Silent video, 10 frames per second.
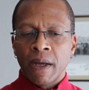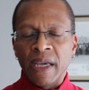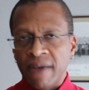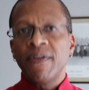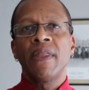
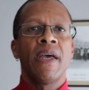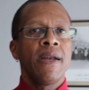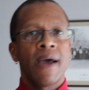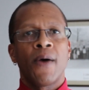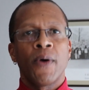Even
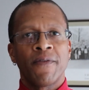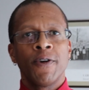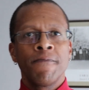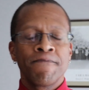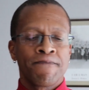then,
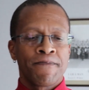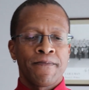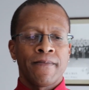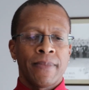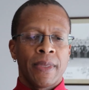however,
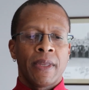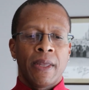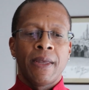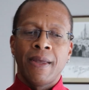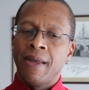
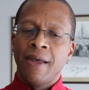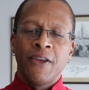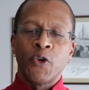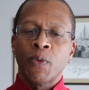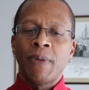
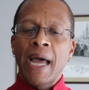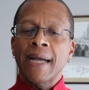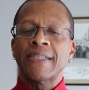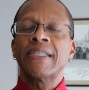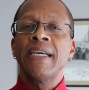your
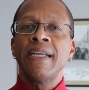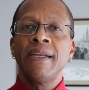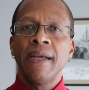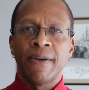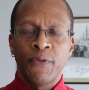black
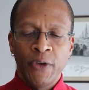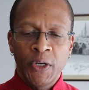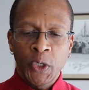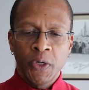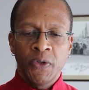skin and
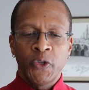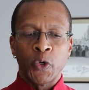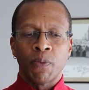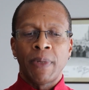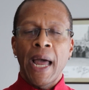features,
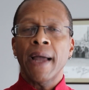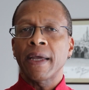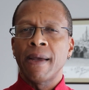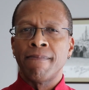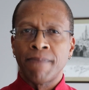your
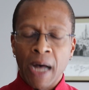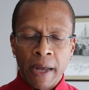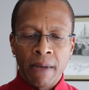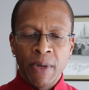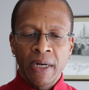black
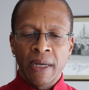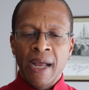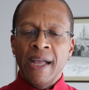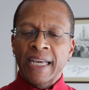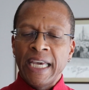embodiment
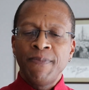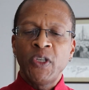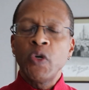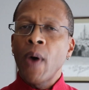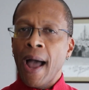
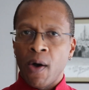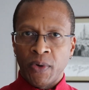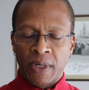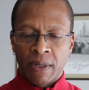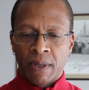keeps you
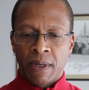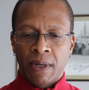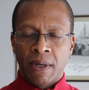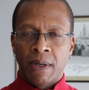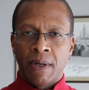out,
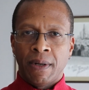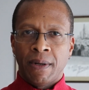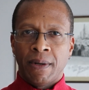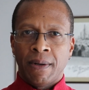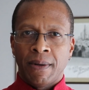
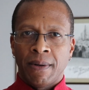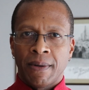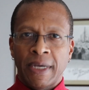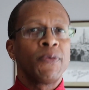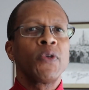
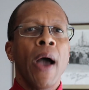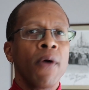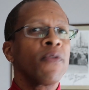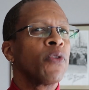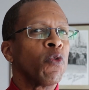keeps you
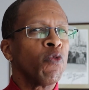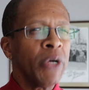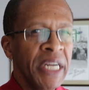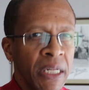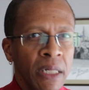out of the
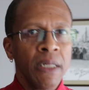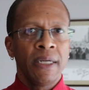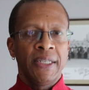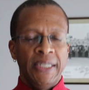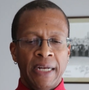real
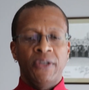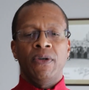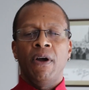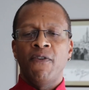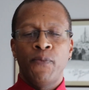
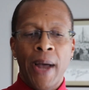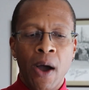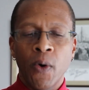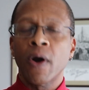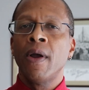center of
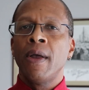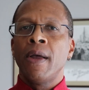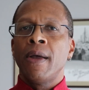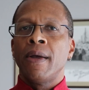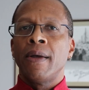power
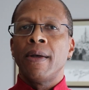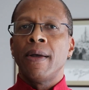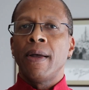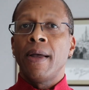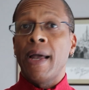
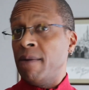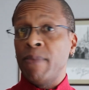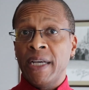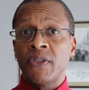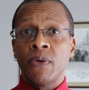
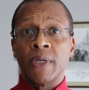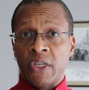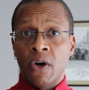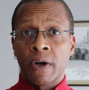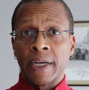and makes you a
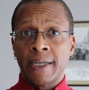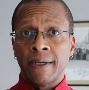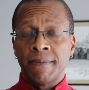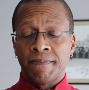target.